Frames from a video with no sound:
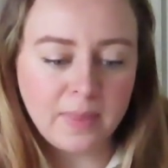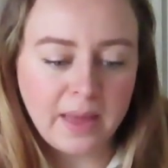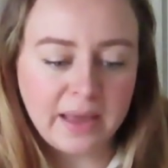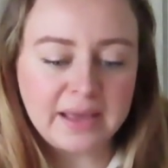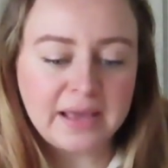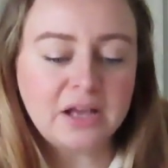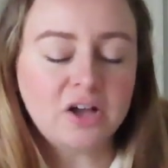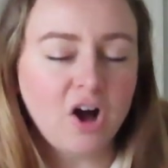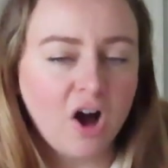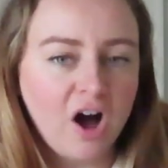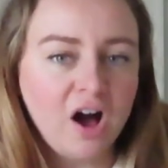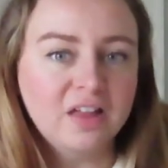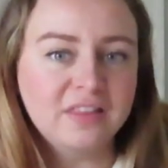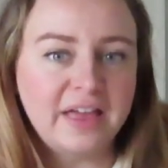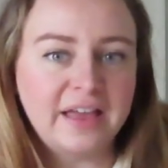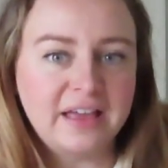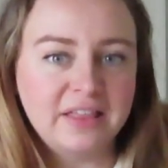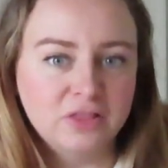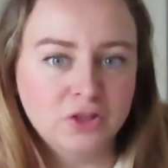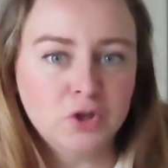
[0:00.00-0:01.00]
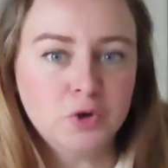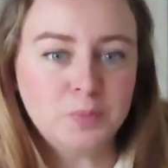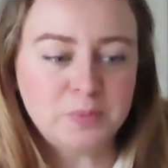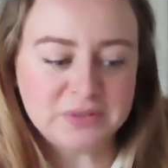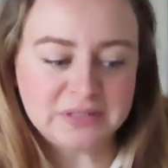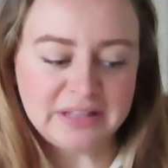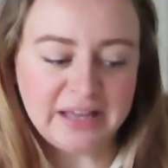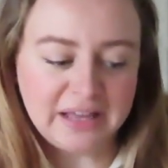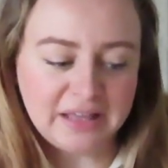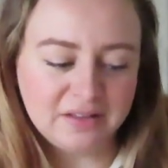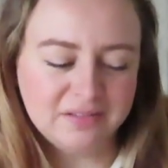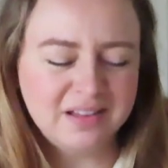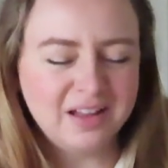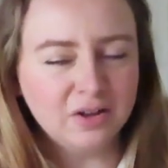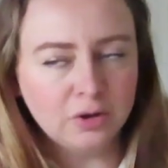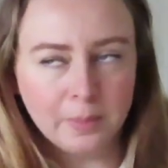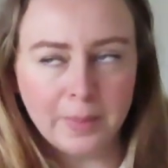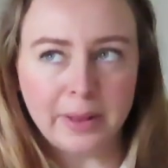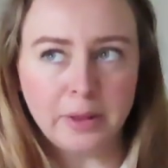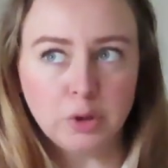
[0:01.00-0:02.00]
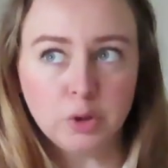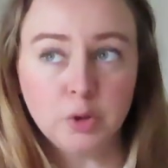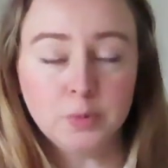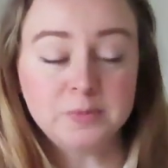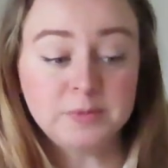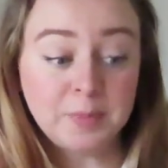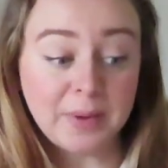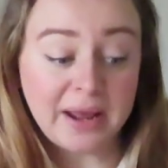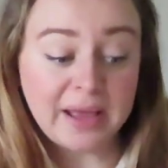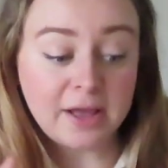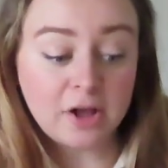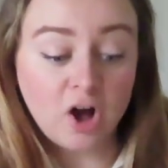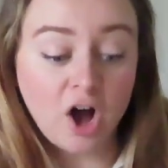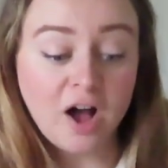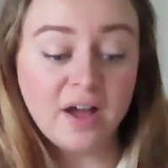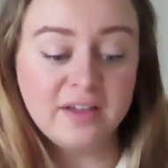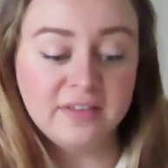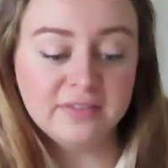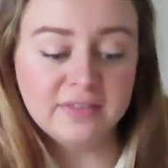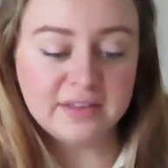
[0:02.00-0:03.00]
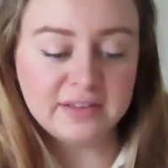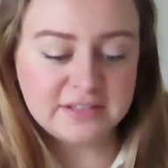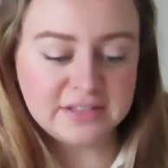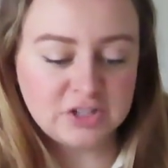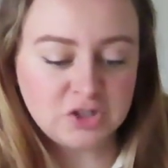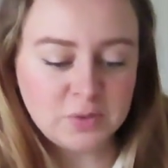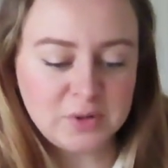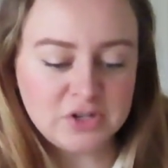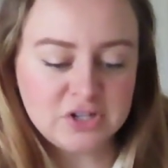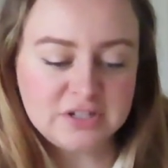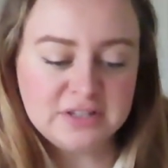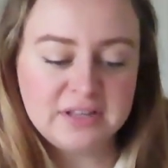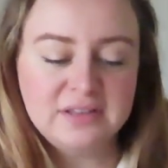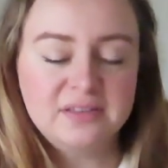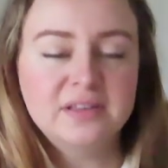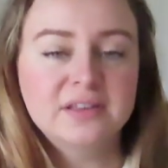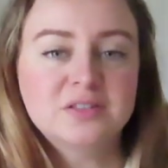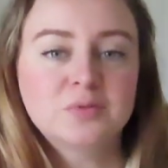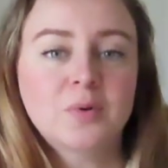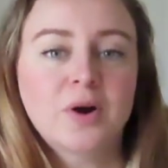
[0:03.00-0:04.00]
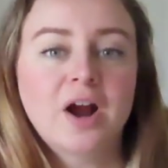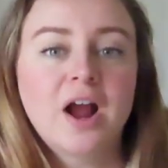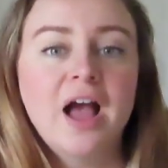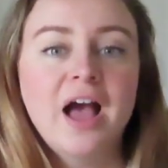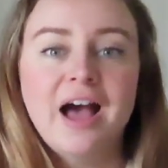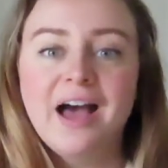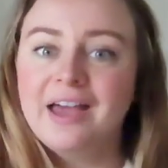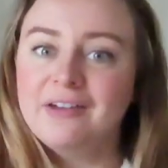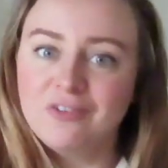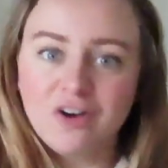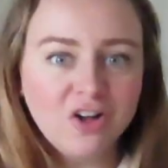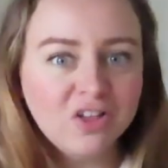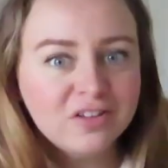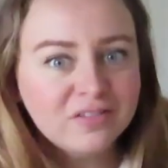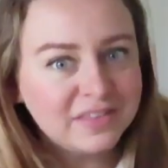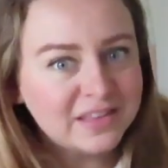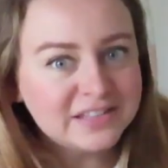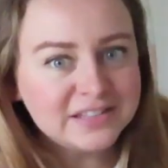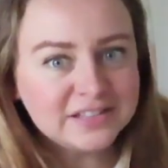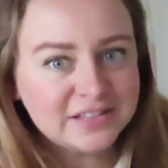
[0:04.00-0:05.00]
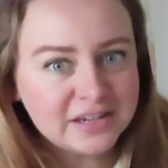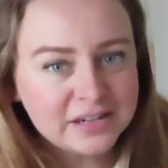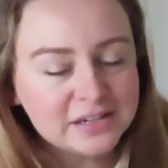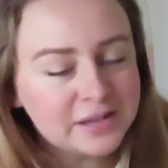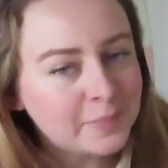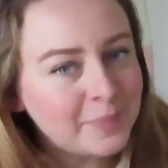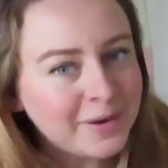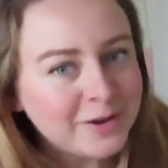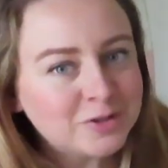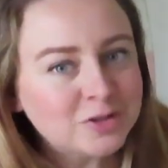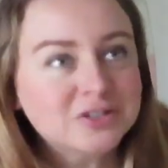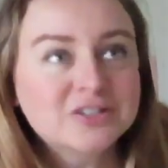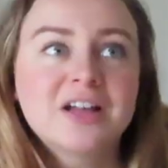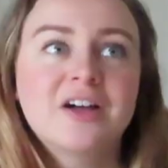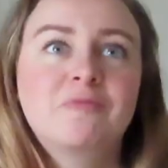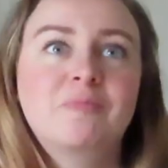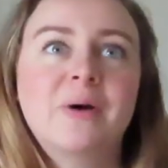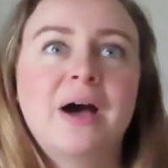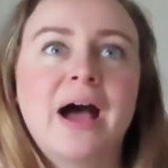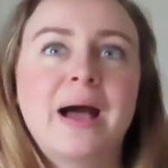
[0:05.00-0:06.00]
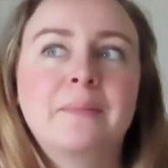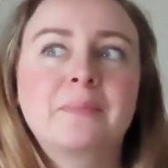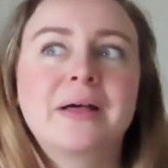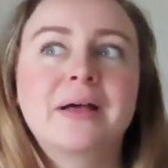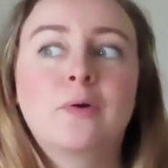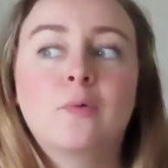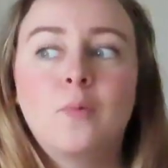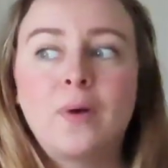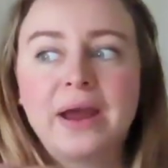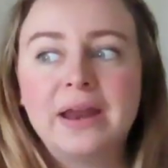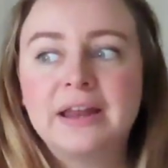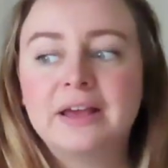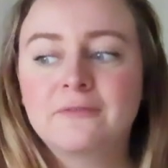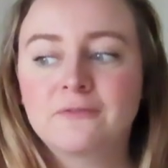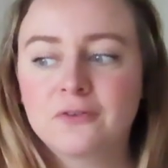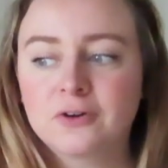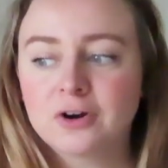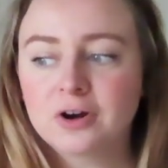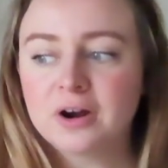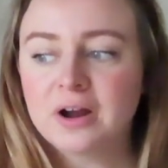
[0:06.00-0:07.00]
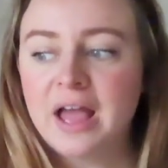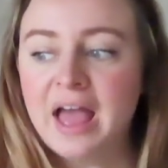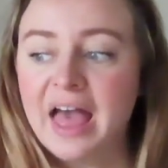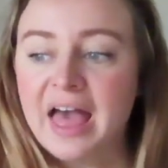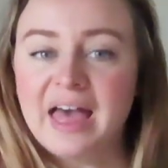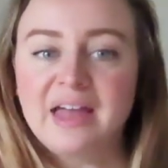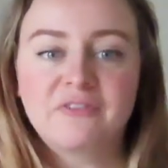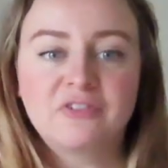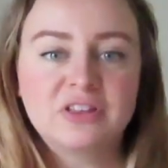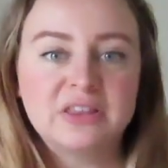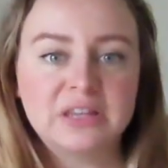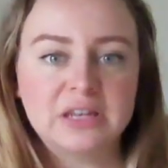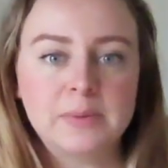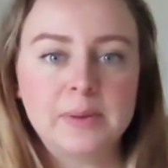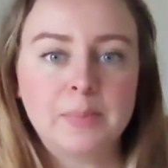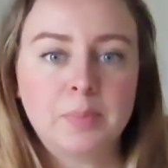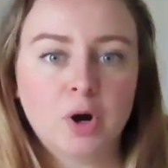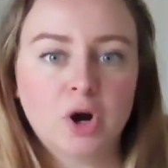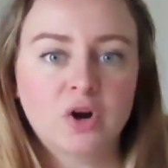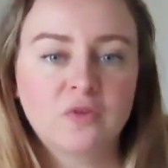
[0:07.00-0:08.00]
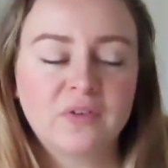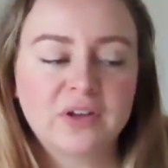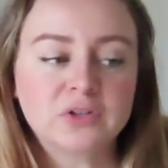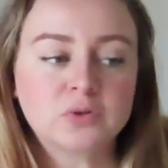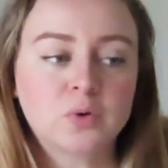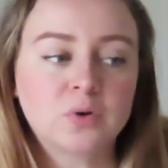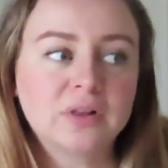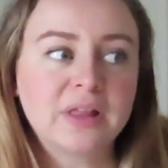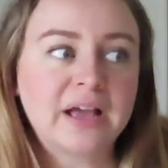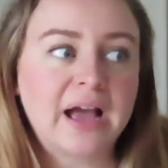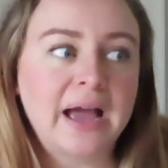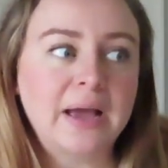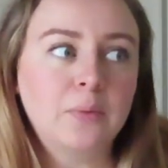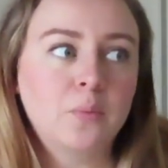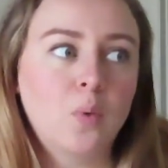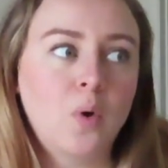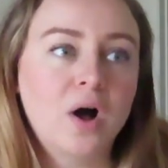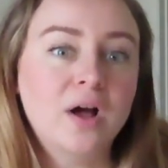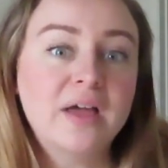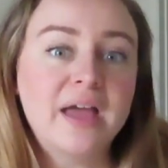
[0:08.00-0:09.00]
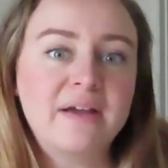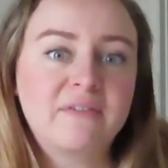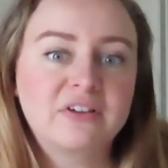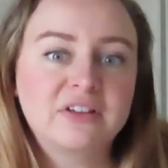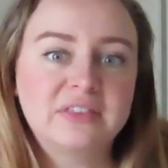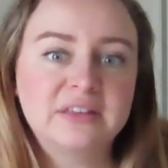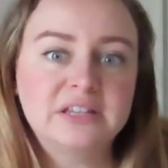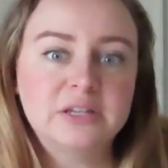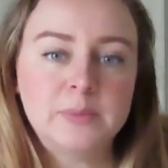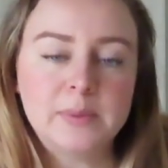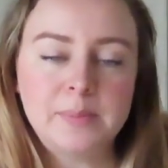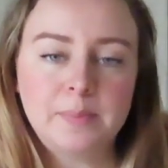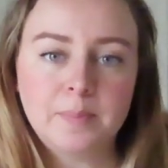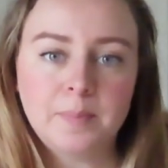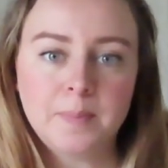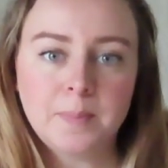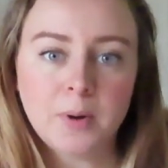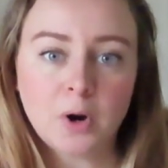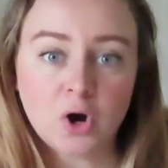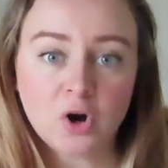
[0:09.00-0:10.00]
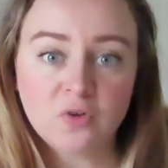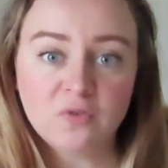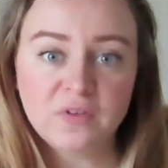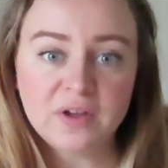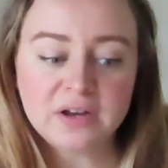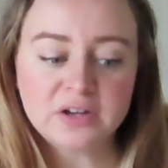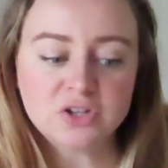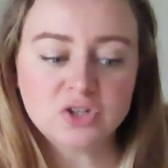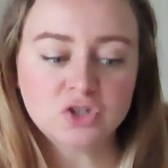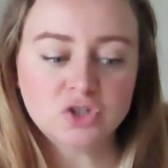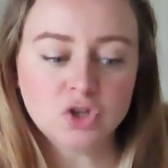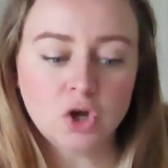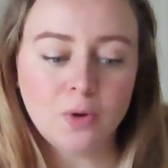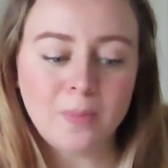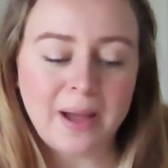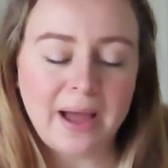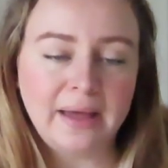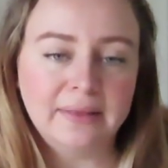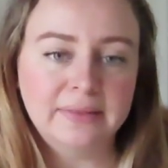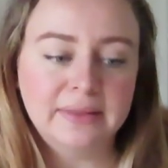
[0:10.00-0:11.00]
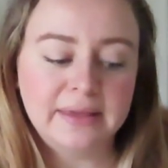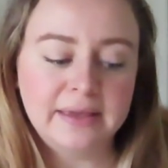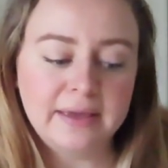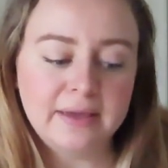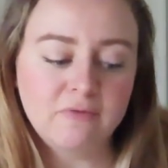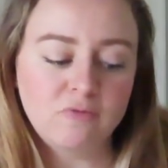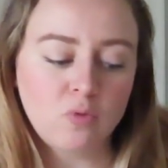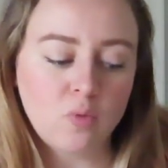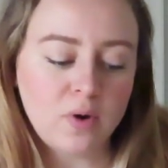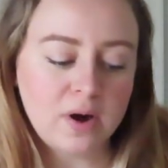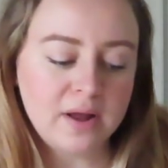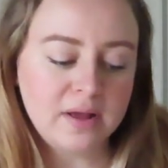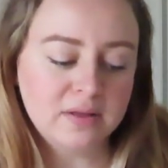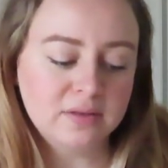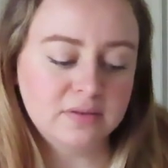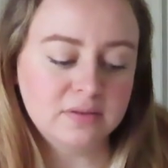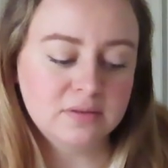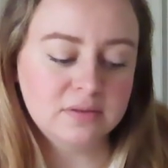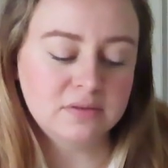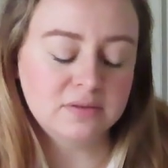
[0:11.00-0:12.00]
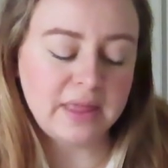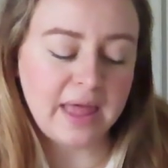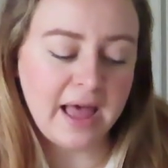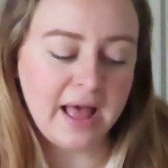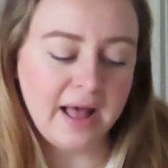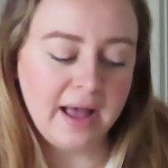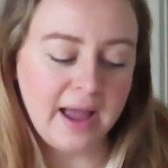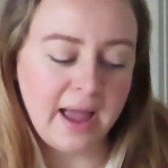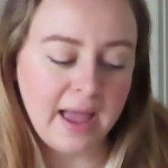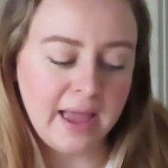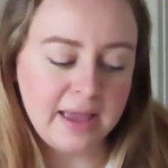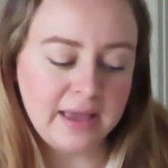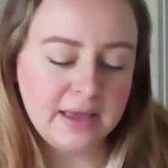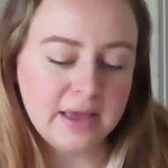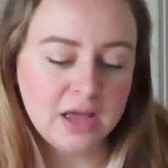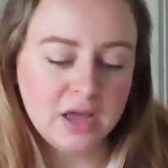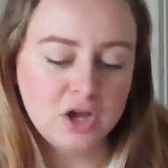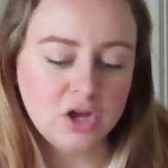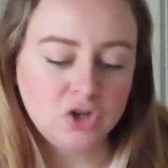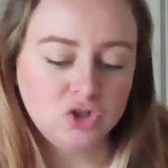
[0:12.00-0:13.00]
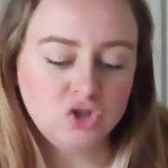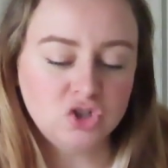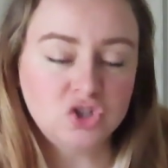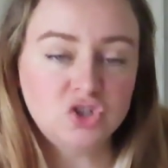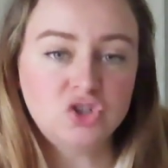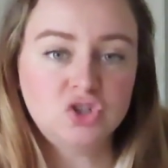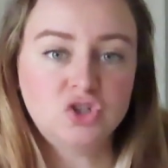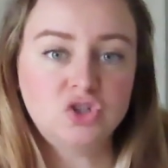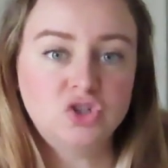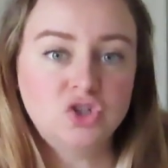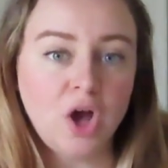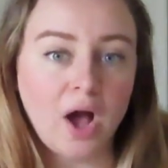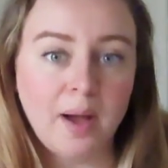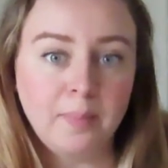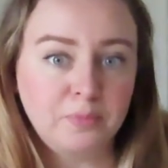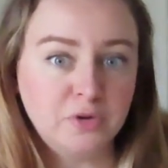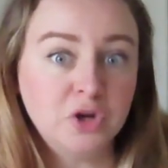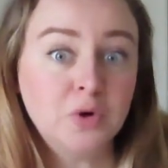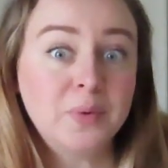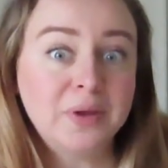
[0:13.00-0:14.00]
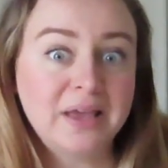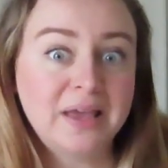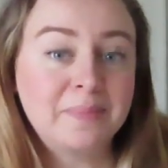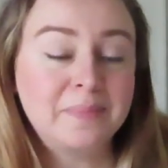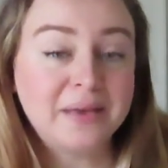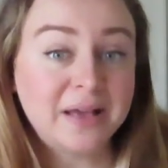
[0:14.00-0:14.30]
I get caught like in loops, like not all about loops, but I get caught in like situations like this where I have all of these things I need to take pictures of, but I'm like waiting for everything to be perfect, or like I want everything to be perfect so badly for it that I just stop doing it.